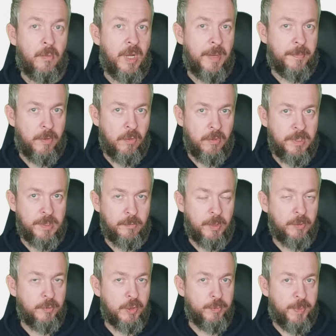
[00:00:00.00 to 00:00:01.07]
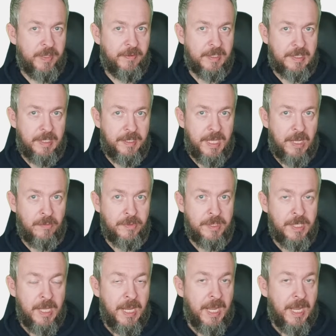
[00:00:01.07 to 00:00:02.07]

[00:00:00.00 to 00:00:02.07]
Webhooks, what was previously announced,